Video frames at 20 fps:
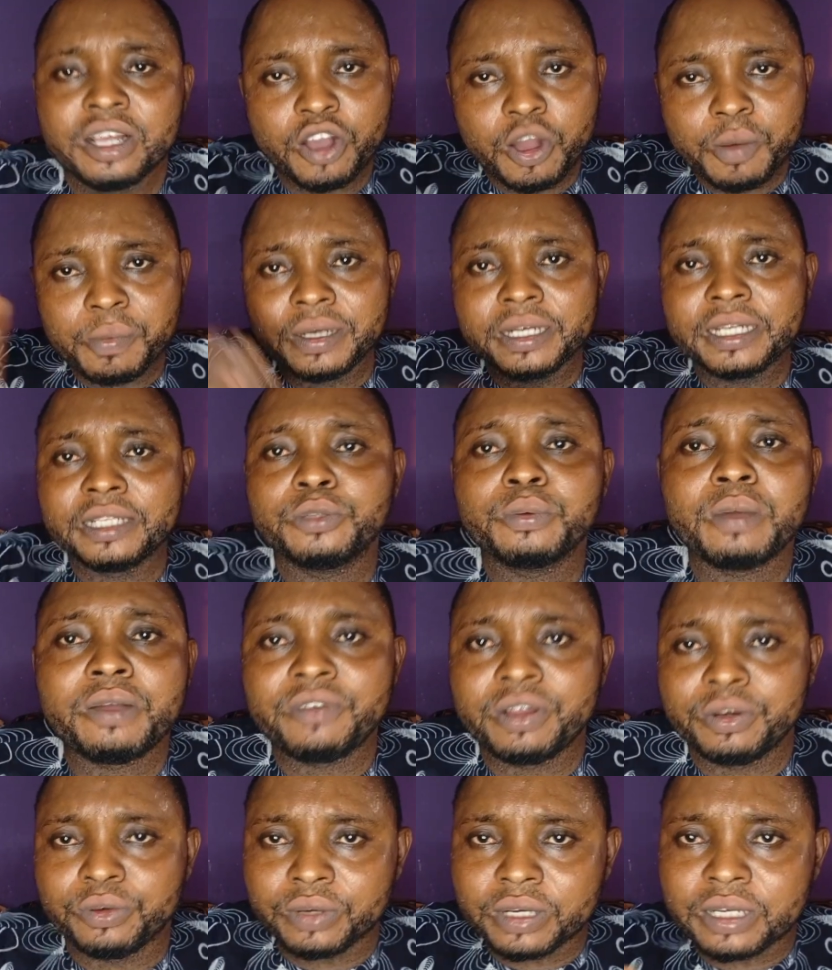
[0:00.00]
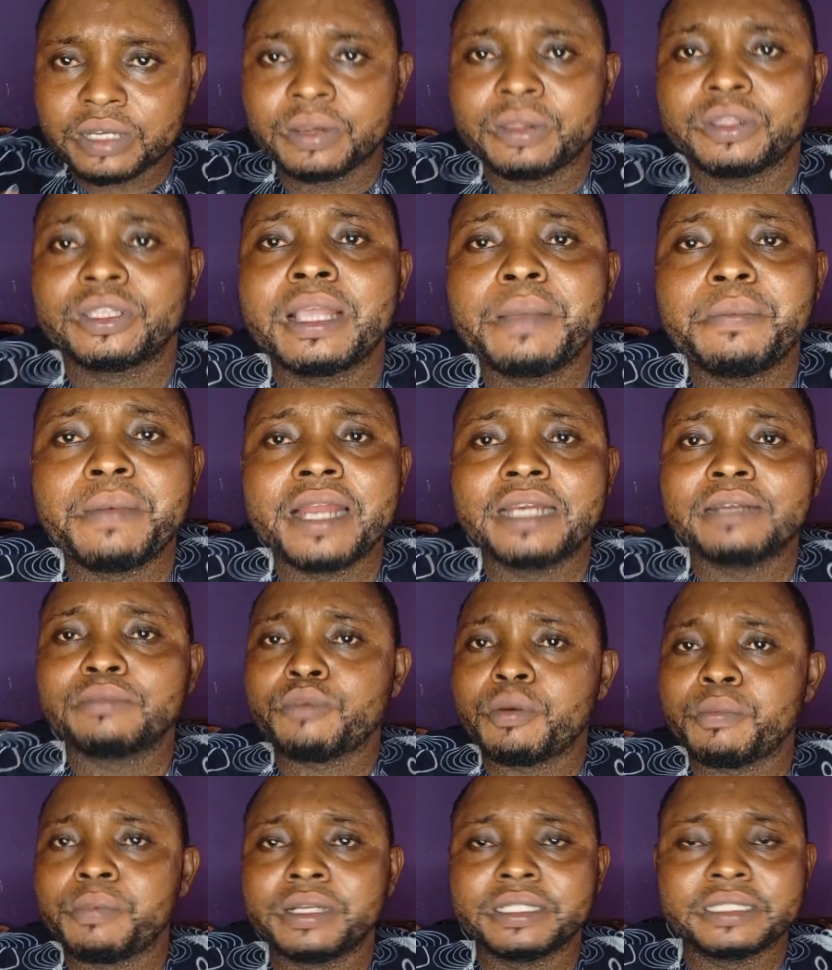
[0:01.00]
omode to ba be lo kan te ba ri
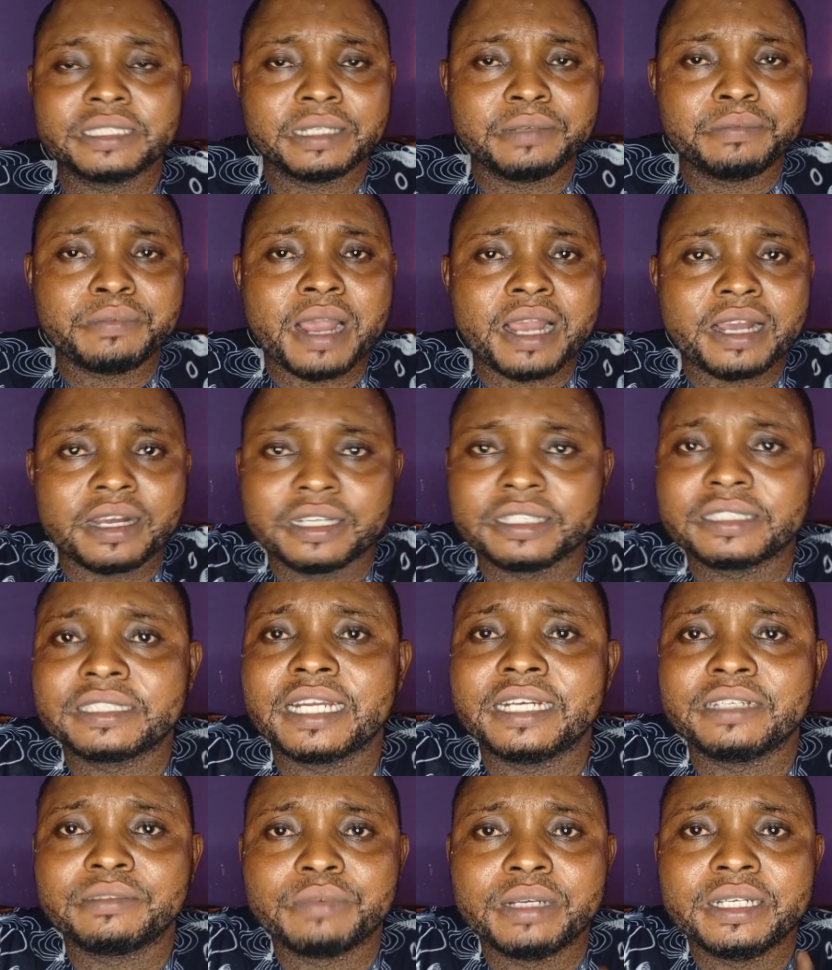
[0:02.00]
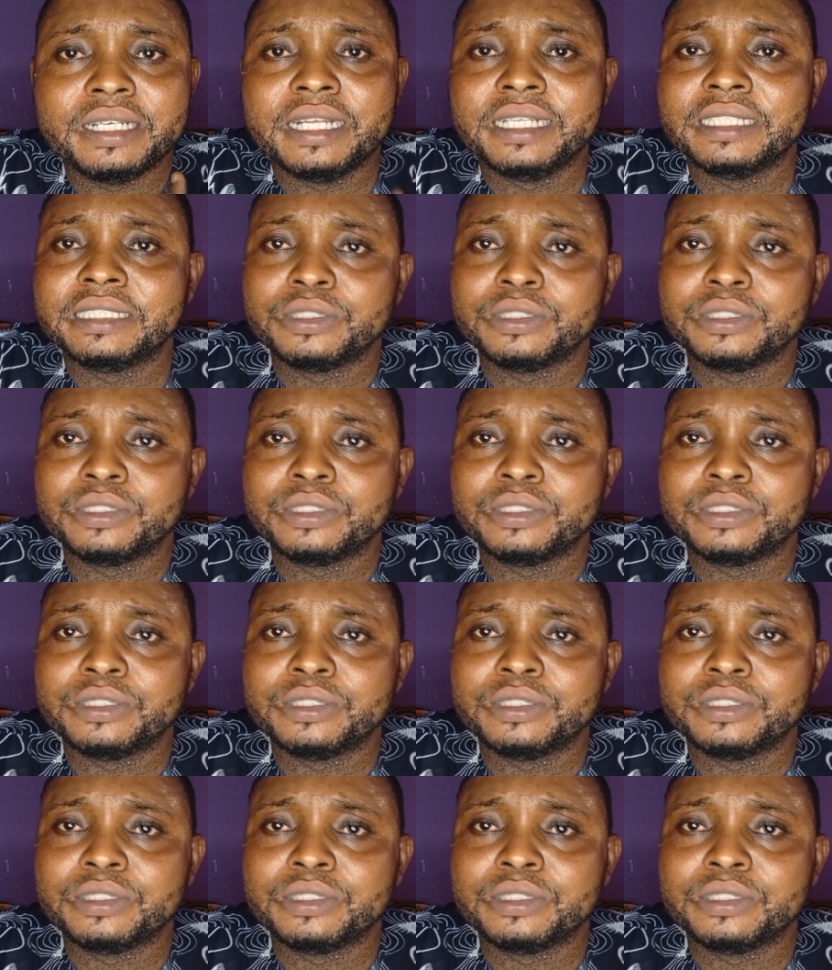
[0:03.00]
po mo se ba kan te ri pe le